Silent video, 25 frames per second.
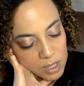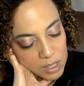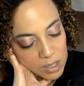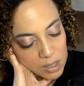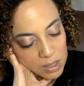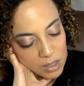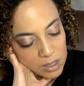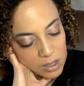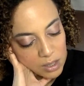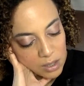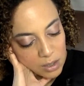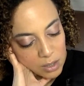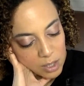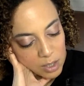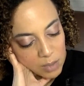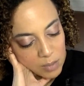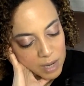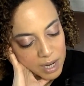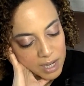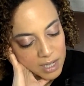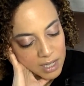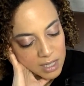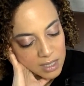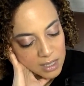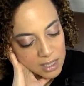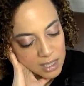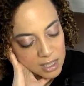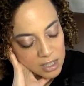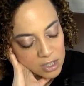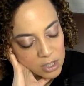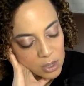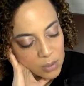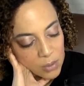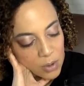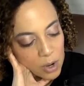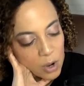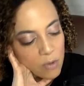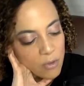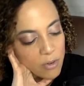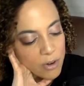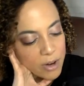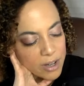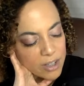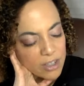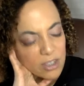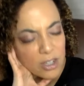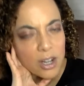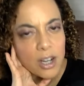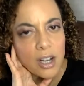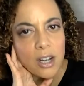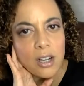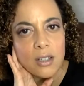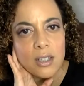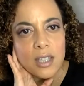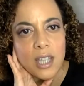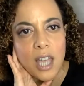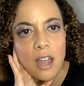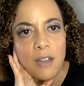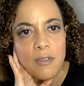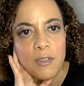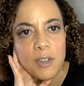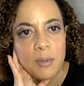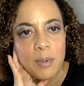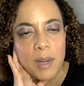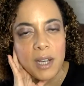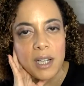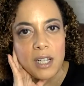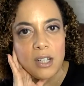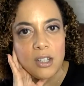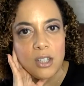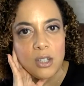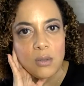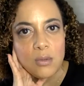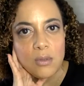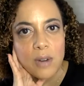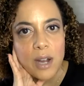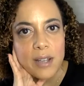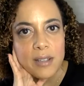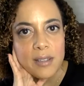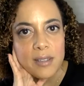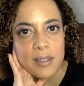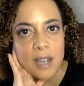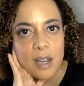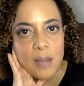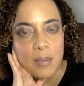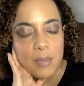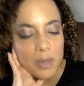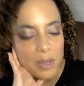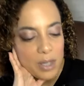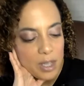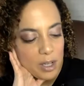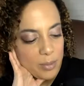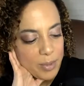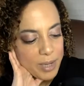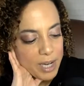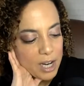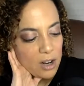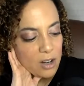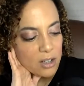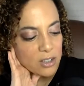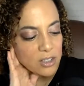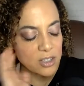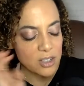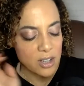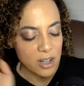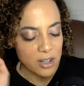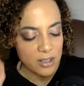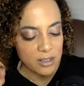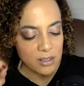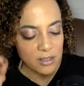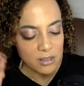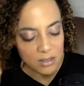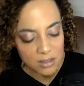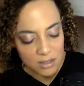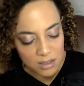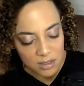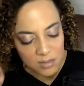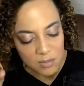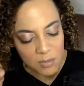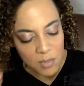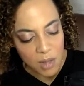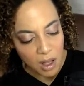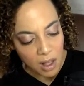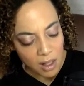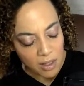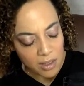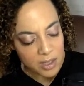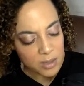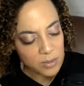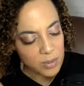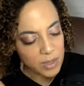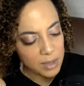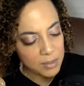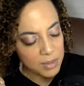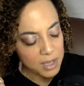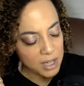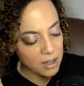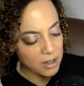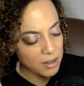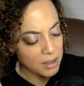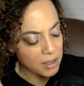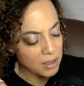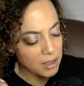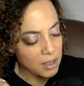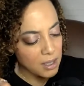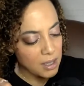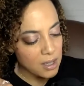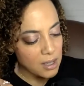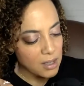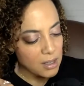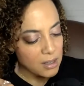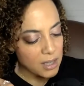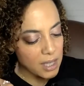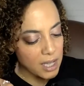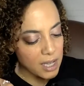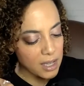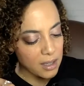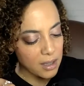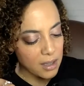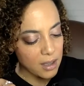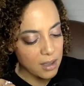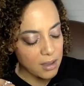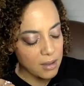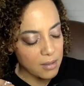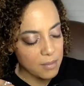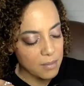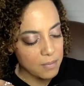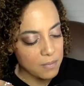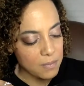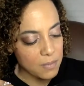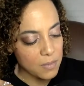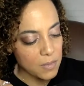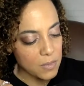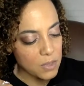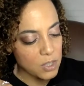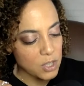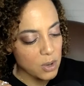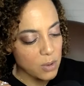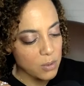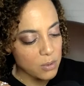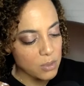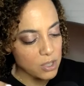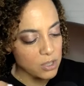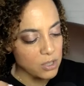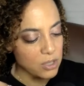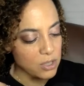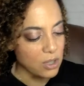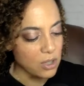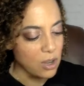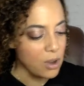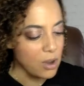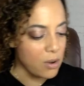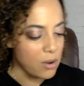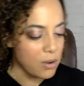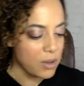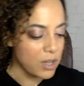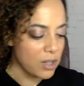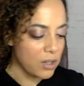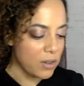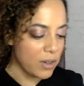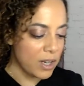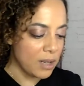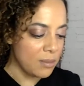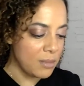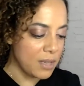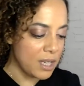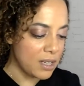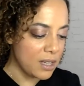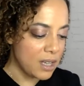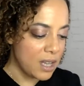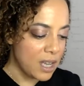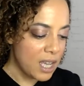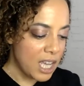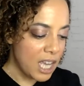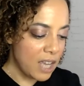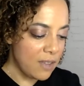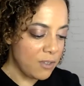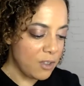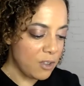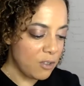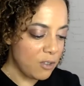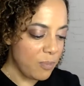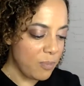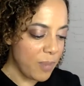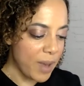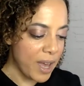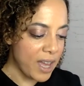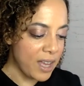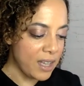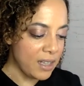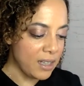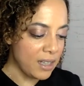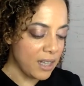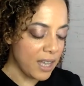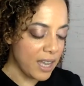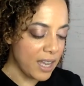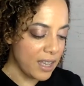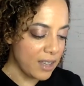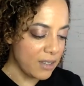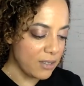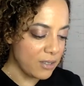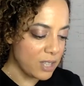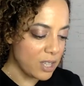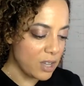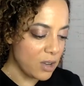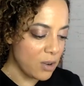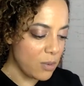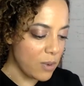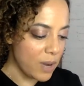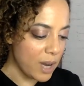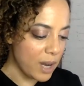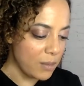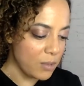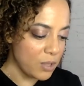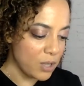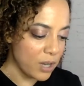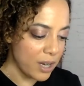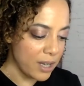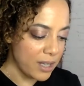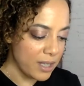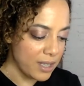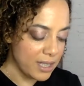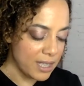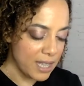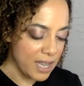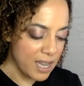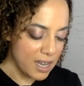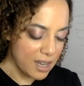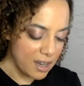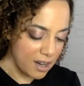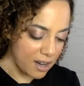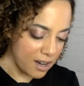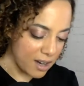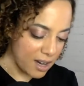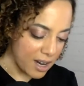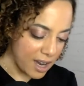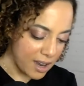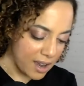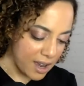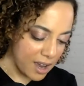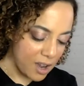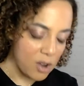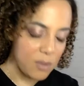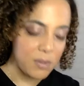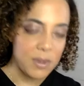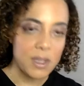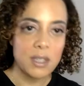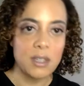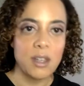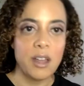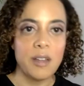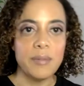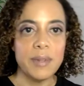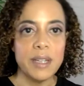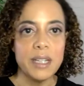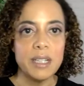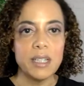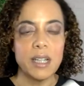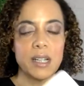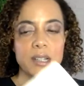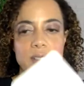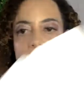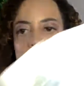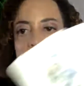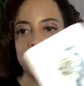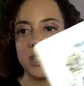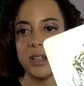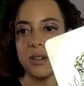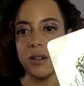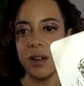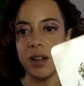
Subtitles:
You know, you might need to, don't overexert yourself. You might need to rest up a little bit or start small is what I'm hearing. Like, don't just go, you know what I mean? If you've been like, so what I'm trying to say here, I hope this all makes sense to you.